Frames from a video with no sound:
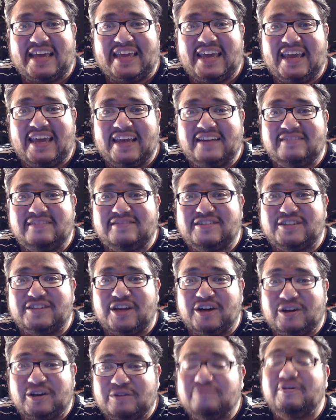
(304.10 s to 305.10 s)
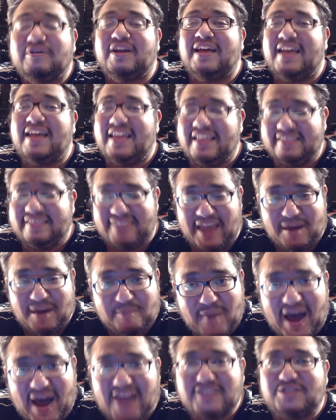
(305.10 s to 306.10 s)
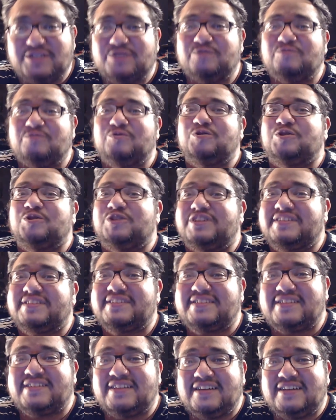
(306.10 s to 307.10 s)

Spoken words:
in, so they abide to the rules